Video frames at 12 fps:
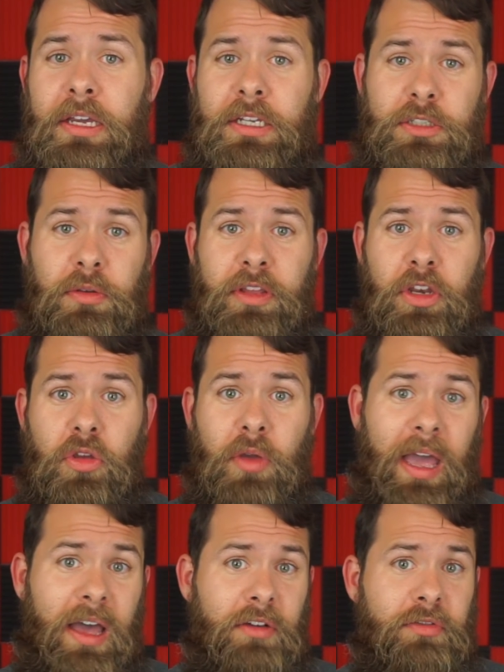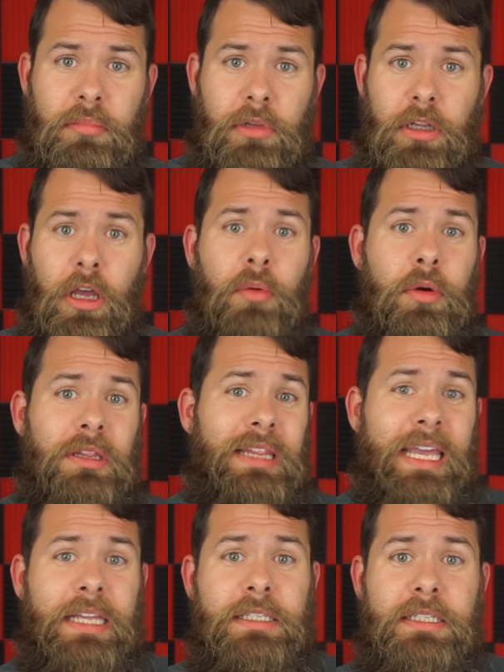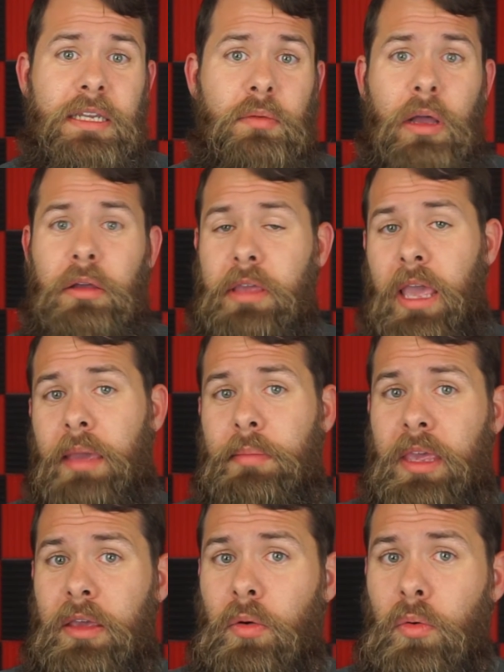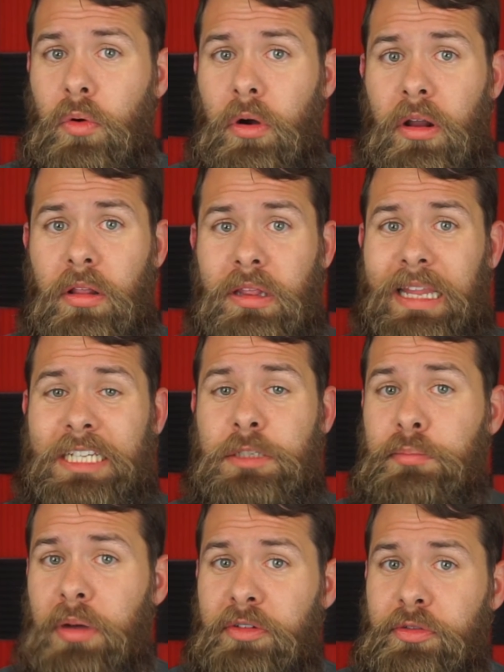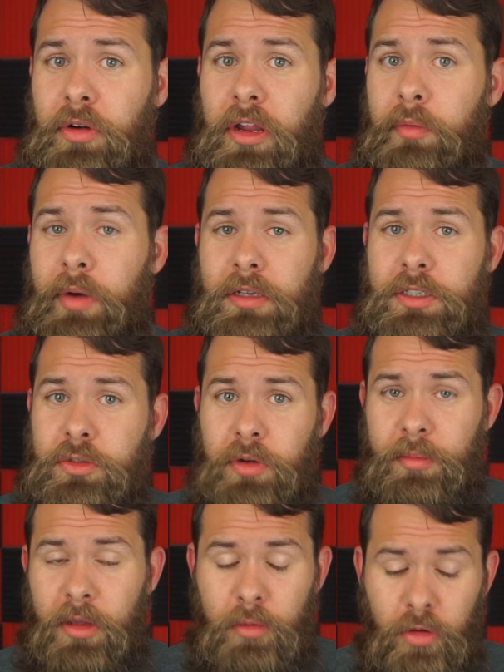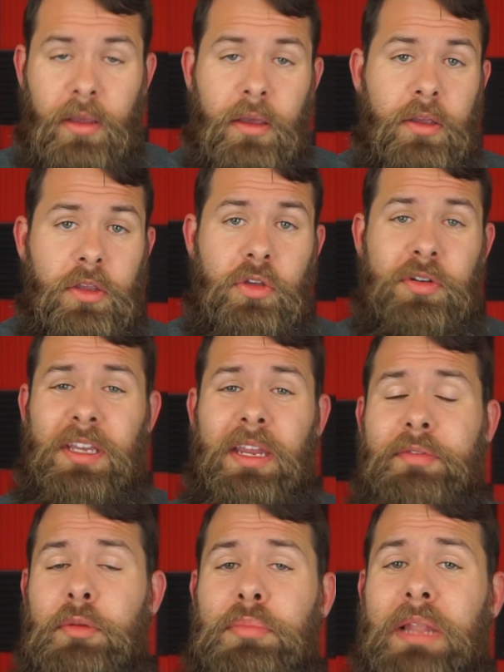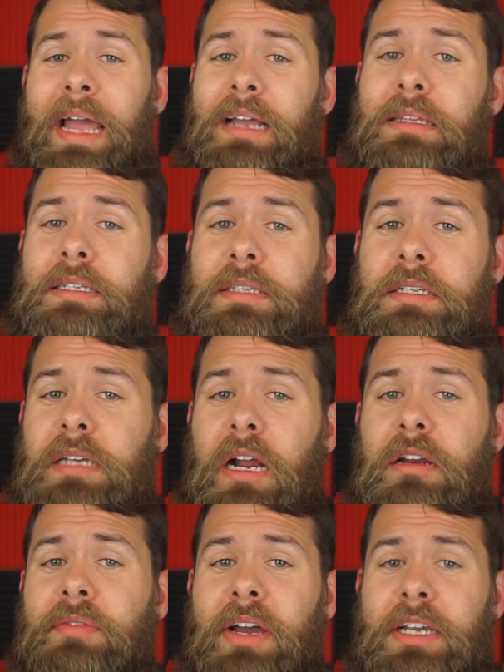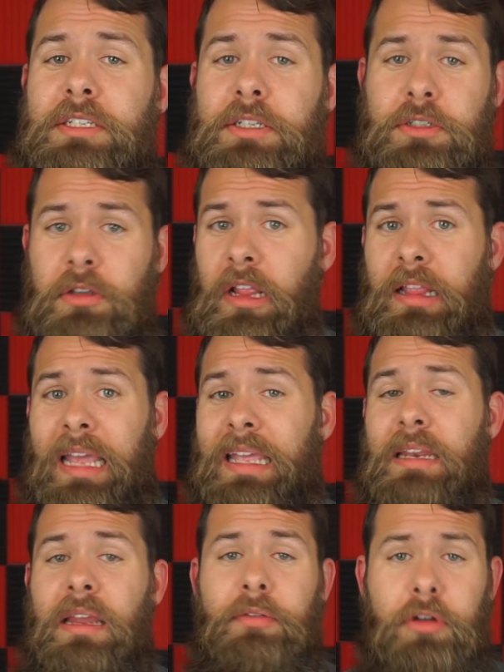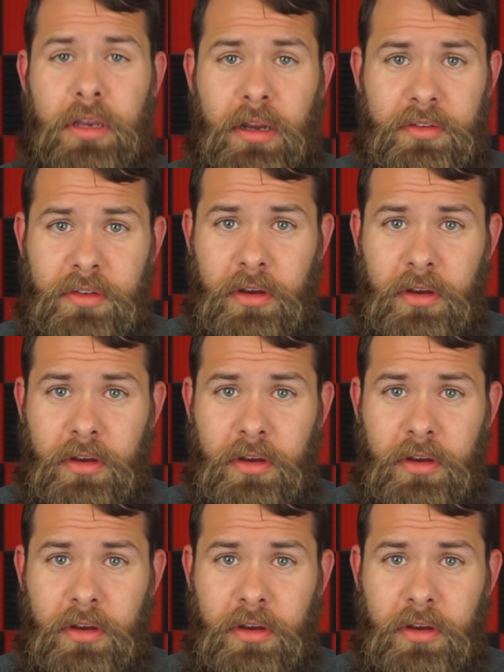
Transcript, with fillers: so that you have lower latency while gaming or less buffering while streaming movies. You can even blacklist entire devices so that they can never connect